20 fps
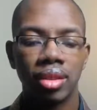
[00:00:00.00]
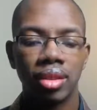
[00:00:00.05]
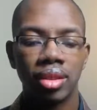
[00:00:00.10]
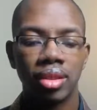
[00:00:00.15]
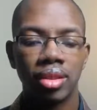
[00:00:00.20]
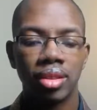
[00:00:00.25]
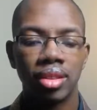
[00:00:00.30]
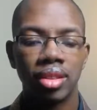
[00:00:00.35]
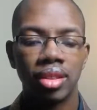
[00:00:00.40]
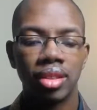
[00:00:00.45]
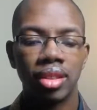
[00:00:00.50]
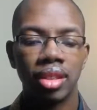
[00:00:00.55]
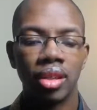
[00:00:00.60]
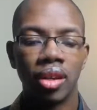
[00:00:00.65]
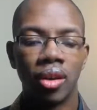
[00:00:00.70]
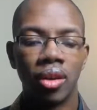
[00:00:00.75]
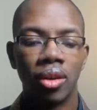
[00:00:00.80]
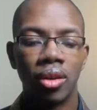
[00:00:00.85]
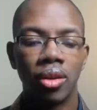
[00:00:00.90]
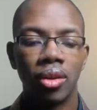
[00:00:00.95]
Send it
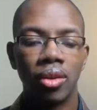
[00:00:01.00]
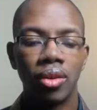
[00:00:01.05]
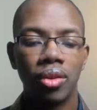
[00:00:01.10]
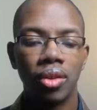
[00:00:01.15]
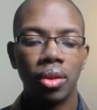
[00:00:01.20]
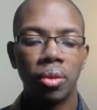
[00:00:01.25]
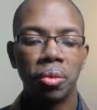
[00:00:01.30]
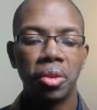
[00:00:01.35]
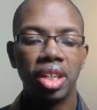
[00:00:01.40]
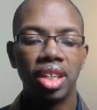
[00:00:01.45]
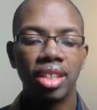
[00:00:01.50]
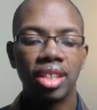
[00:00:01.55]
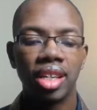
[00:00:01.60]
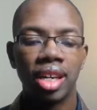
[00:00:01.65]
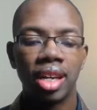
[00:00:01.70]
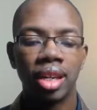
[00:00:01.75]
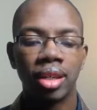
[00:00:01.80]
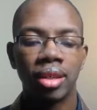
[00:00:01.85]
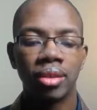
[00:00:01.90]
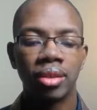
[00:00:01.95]
all the way
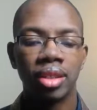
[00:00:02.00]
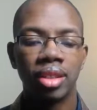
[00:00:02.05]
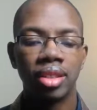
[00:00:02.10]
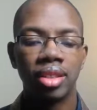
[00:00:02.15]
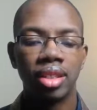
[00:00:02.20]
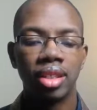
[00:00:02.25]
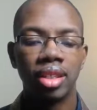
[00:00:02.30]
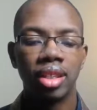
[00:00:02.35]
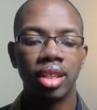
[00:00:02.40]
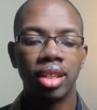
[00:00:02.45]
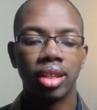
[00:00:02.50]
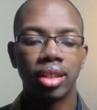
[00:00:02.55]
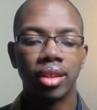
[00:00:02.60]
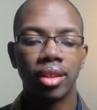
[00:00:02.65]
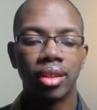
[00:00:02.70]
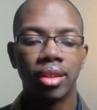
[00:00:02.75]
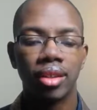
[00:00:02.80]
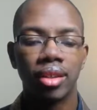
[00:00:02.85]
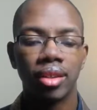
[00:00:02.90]
down into the earth